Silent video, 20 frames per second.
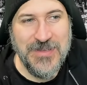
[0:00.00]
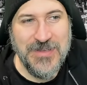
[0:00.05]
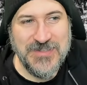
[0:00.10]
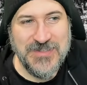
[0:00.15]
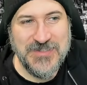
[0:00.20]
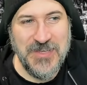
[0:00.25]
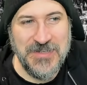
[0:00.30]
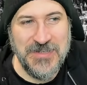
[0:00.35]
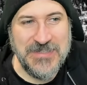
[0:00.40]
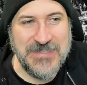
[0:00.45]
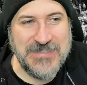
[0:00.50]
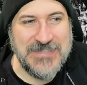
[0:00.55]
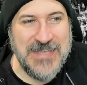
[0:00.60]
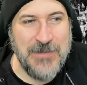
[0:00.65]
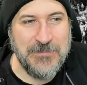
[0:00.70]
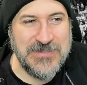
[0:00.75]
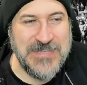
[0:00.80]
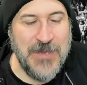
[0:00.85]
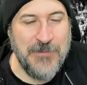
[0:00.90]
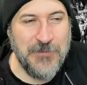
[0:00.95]
Sunday,
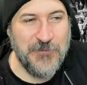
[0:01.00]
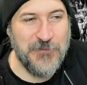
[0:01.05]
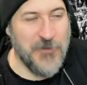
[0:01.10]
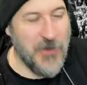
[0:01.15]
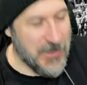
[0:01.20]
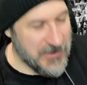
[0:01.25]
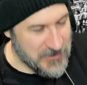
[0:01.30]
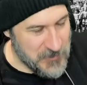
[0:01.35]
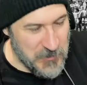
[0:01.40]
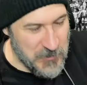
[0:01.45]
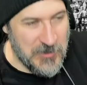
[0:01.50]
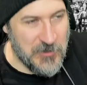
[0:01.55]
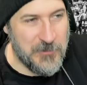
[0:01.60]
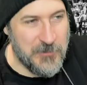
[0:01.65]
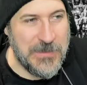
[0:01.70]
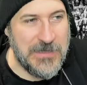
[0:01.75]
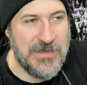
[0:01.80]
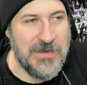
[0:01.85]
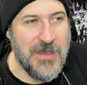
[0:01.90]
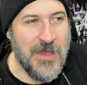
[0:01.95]
September 1st, we'll
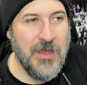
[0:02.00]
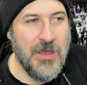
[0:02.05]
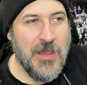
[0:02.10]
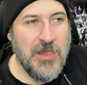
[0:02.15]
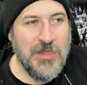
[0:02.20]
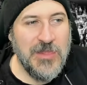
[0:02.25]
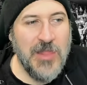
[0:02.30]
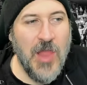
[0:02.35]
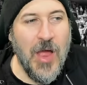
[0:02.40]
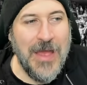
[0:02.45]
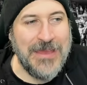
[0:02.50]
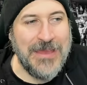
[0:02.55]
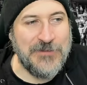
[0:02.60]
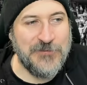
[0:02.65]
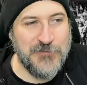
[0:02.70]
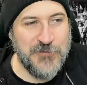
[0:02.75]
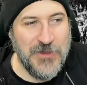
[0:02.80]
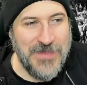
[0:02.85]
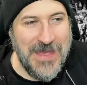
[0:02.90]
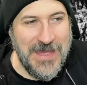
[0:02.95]
be live
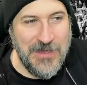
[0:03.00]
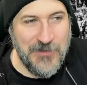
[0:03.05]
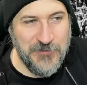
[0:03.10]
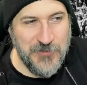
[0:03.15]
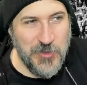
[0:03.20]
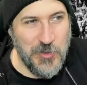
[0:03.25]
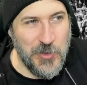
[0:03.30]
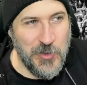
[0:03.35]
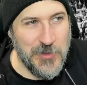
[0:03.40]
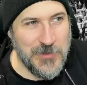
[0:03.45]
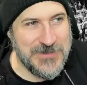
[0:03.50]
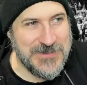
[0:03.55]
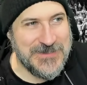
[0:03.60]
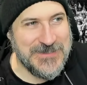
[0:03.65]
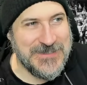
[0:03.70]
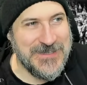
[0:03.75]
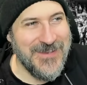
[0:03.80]
for that, of course.